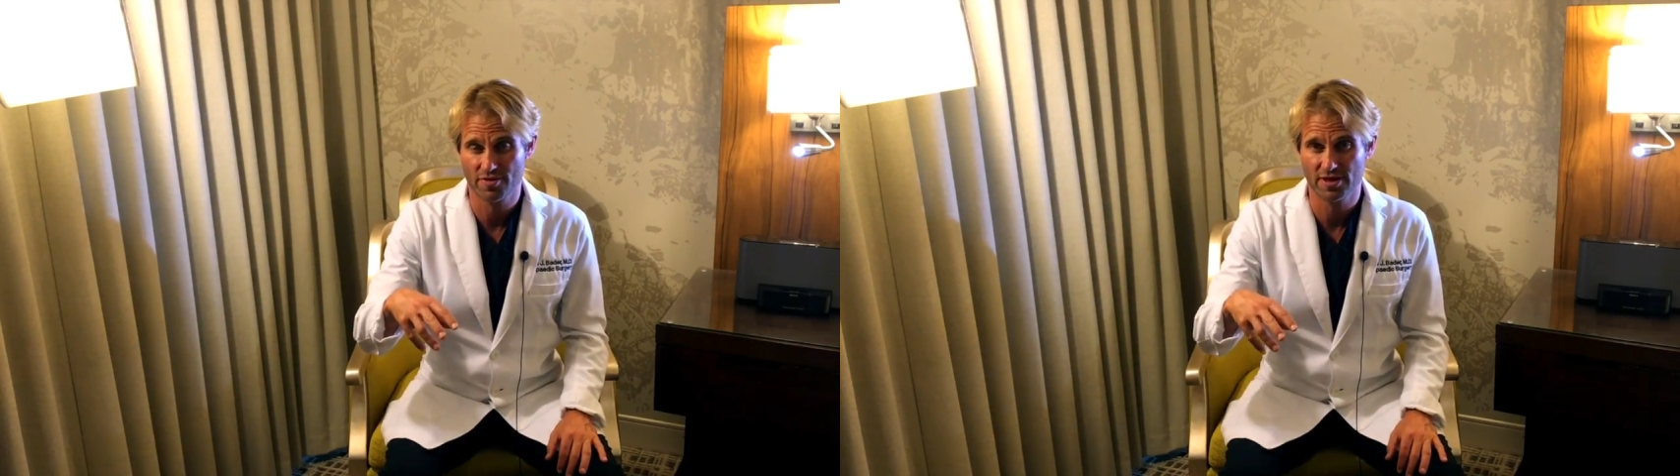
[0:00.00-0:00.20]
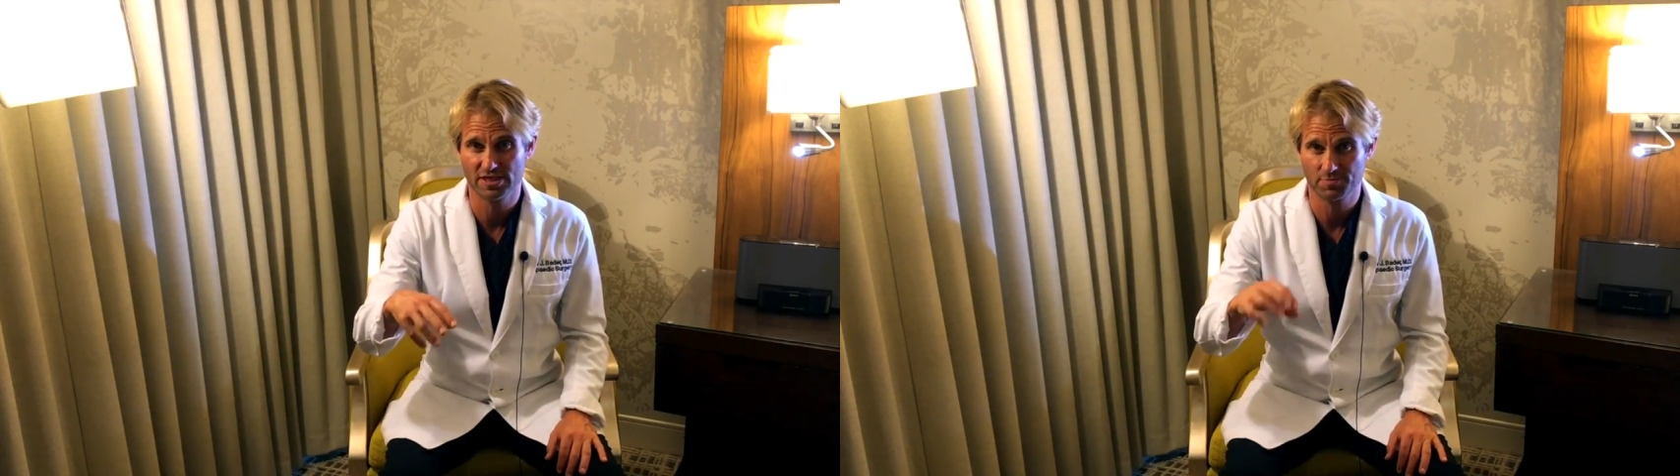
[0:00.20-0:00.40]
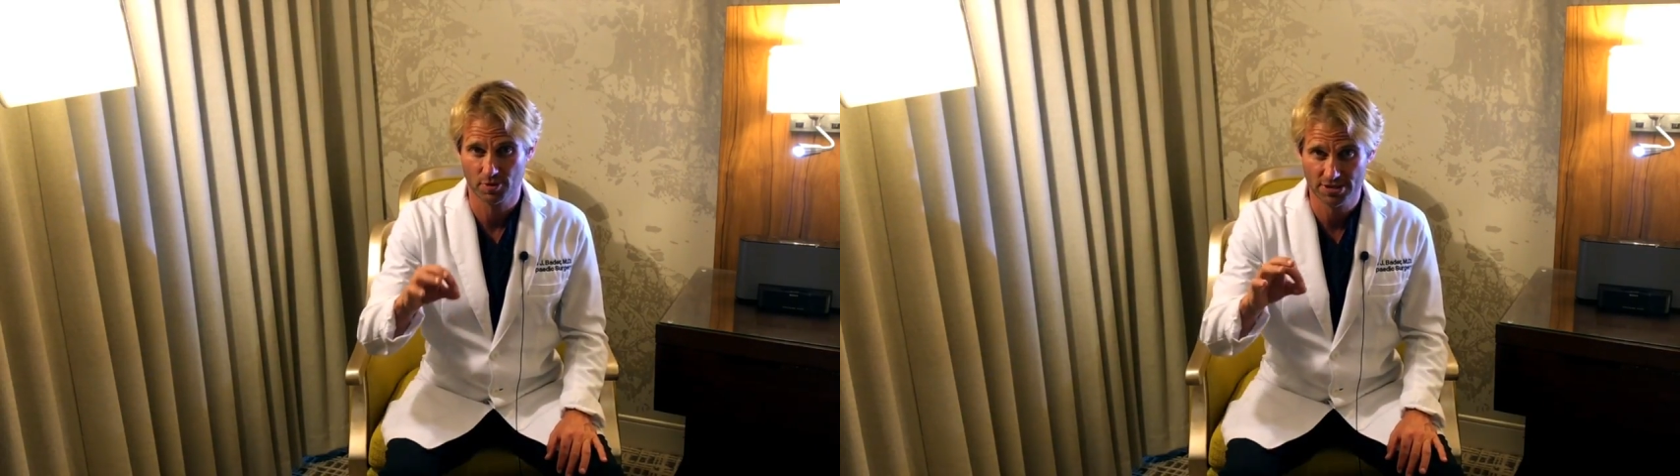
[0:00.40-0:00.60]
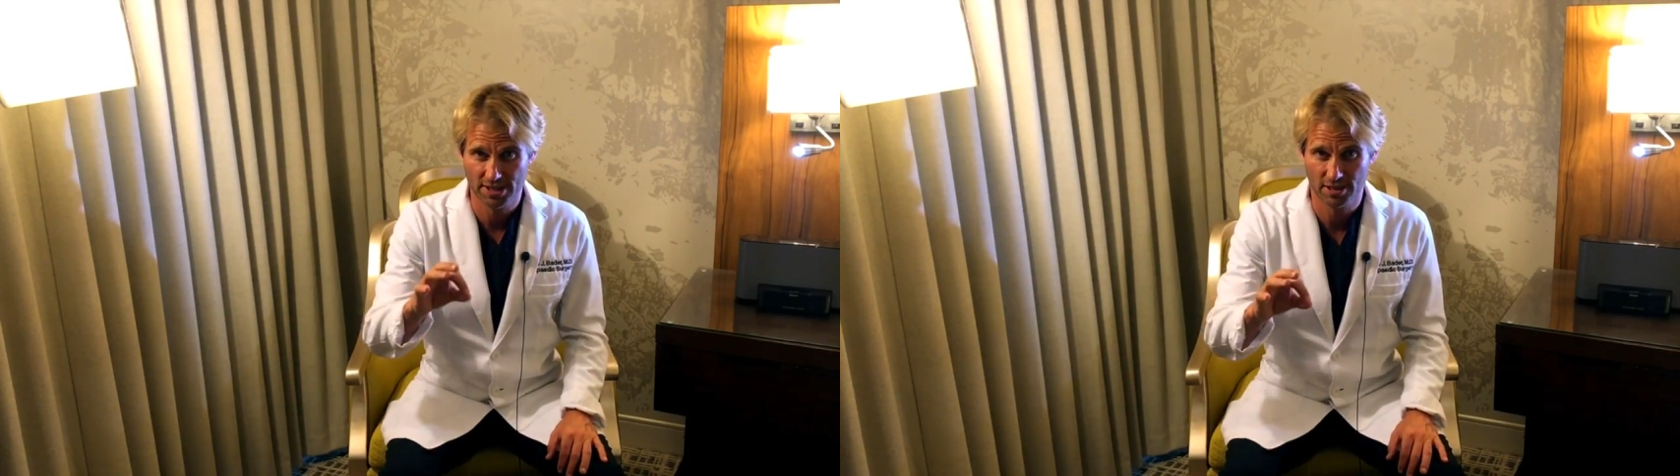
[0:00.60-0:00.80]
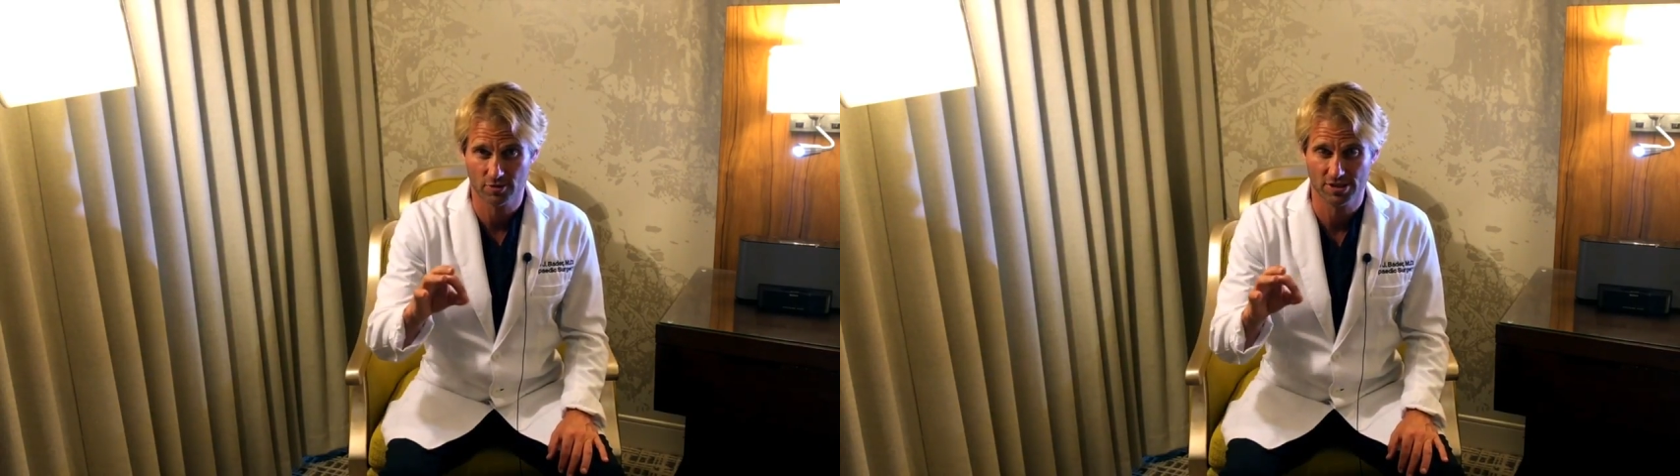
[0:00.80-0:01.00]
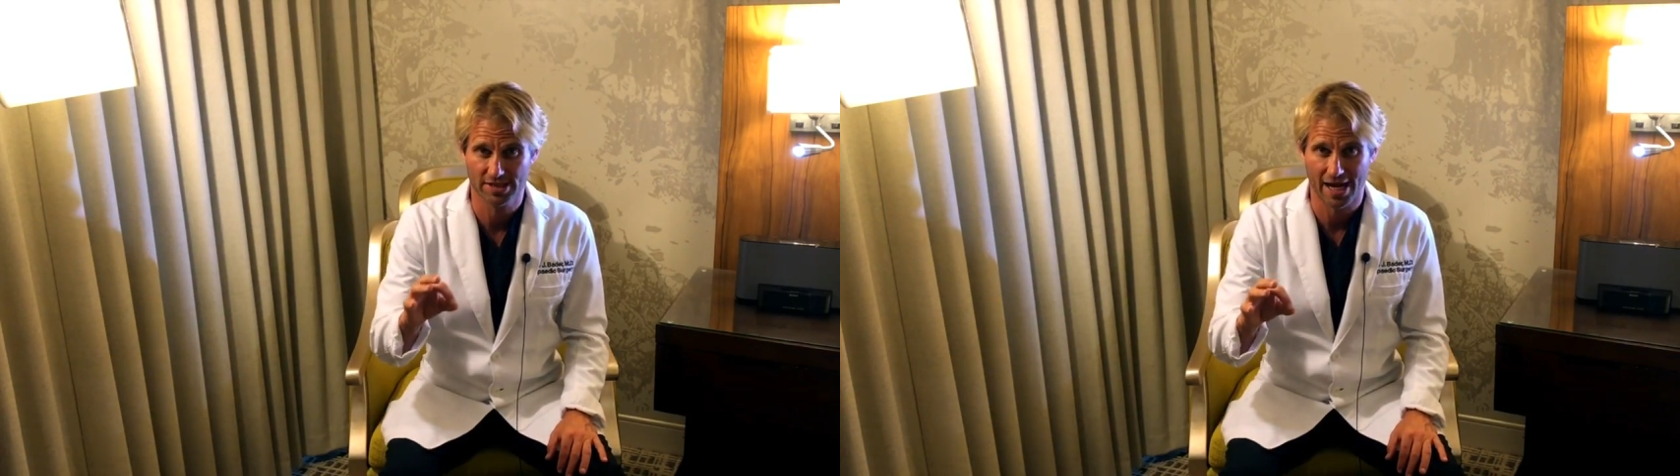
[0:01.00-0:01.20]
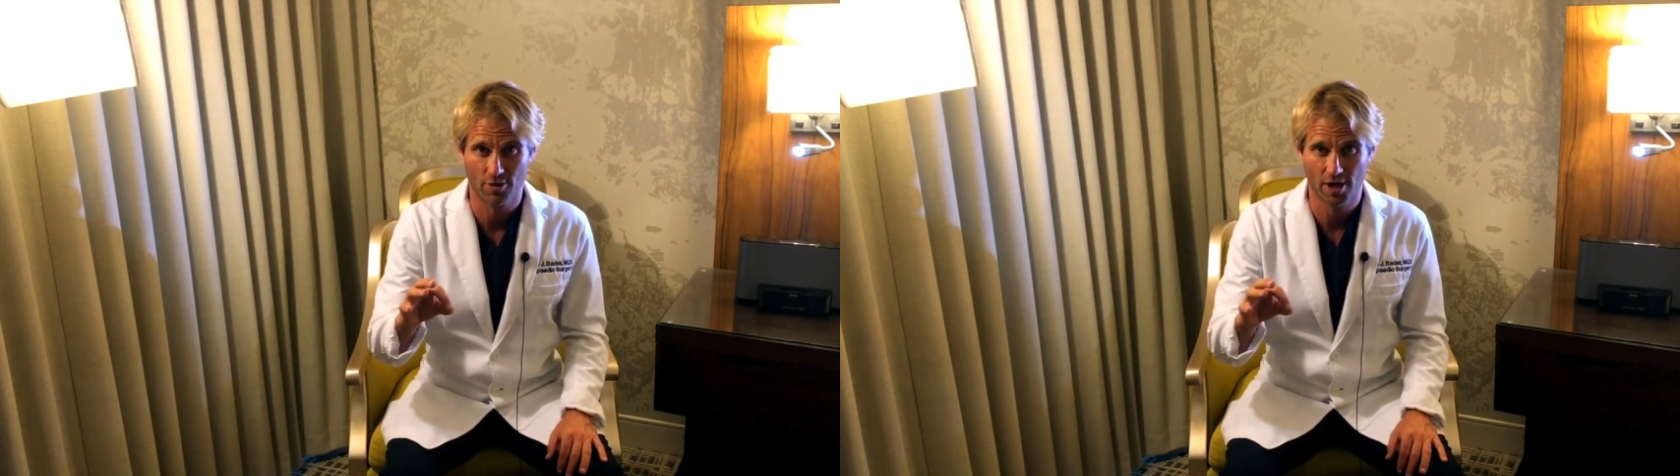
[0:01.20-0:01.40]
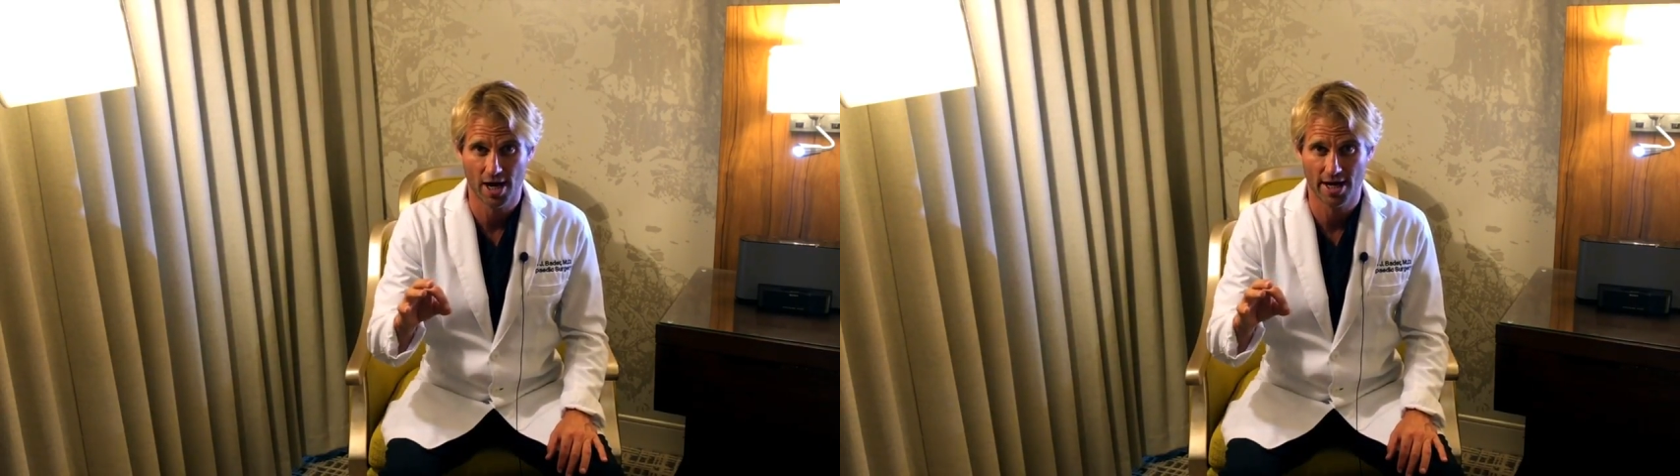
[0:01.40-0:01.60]
these particular
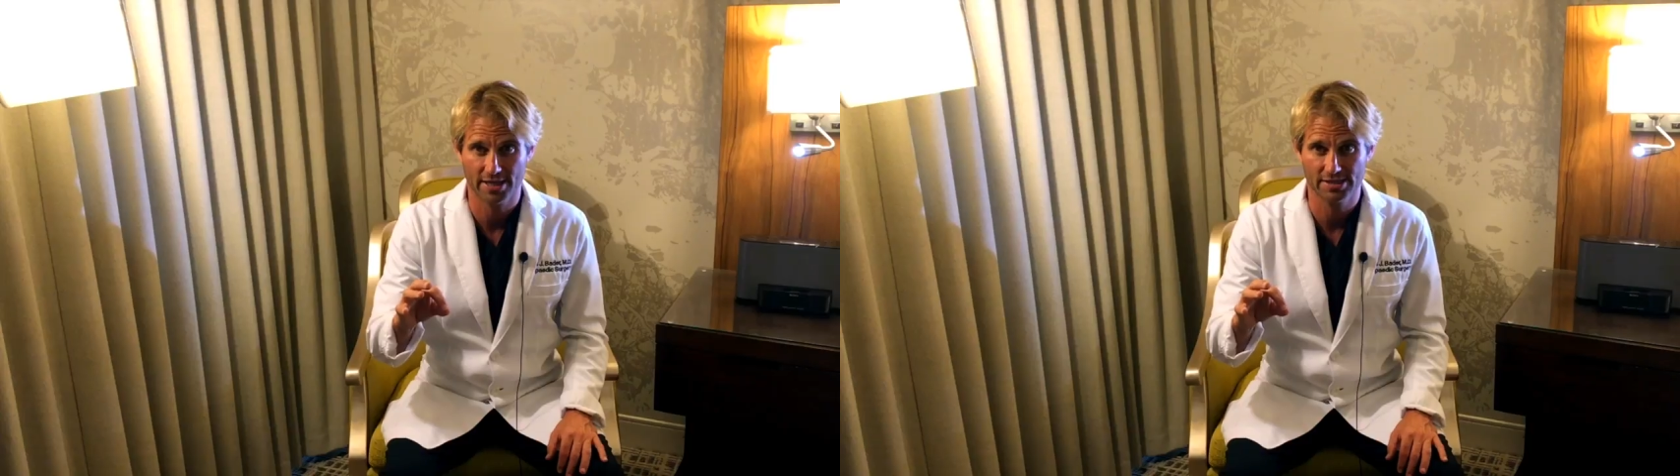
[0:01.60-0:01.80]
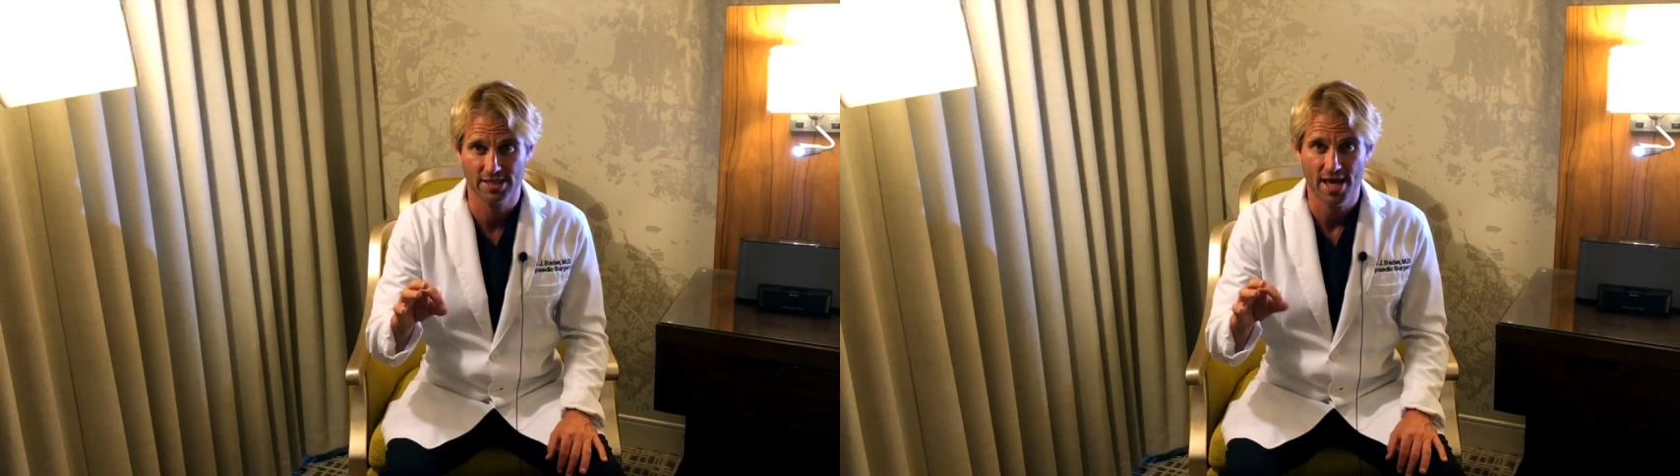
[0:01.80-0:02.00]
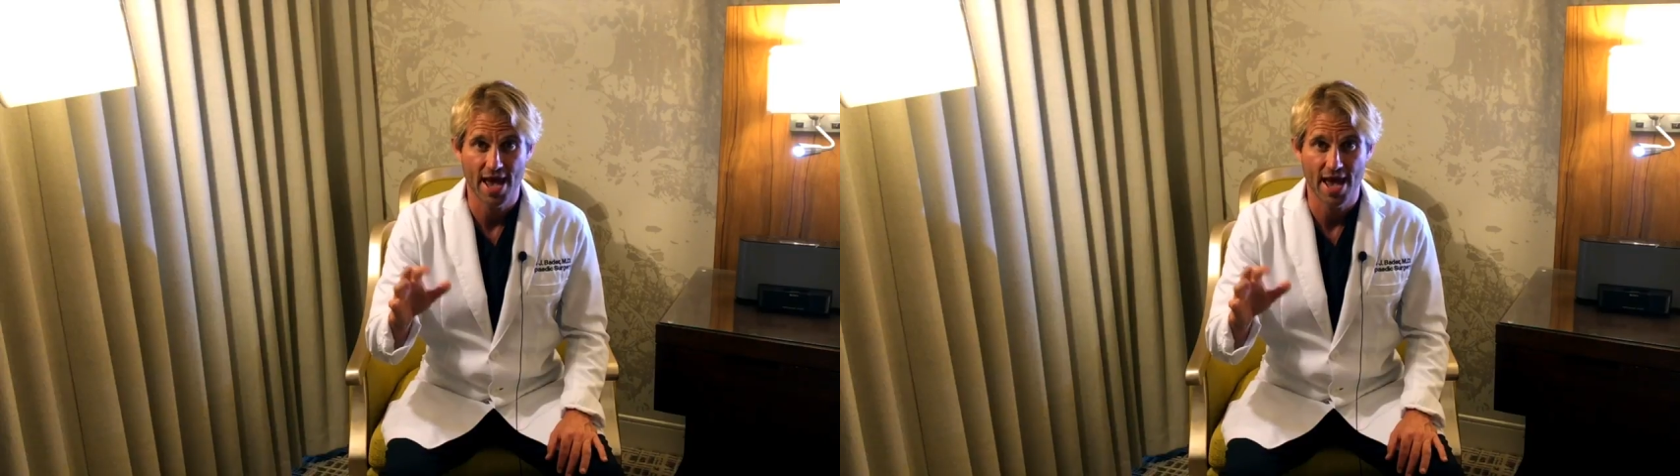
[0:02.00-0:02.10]
cytokines